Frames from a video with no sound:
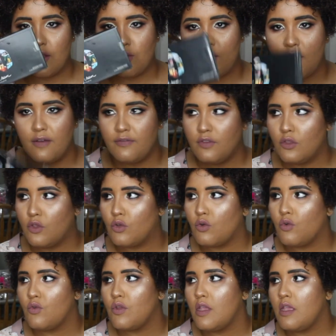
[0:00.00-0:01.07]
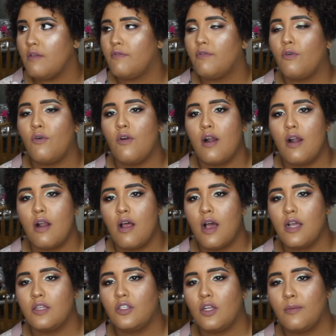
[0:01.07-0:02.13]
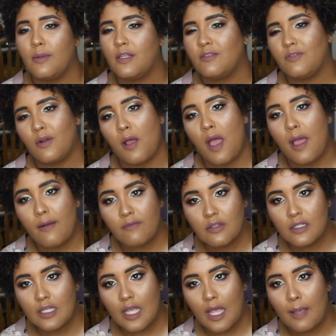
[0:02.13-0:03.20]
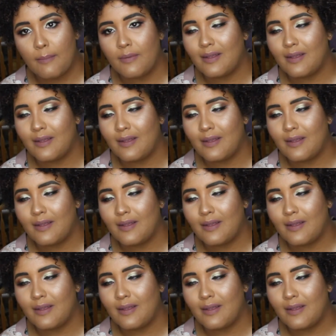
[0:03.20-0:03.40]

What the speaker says: I do have 3-4 eyeshadow palettes from Urban Decay,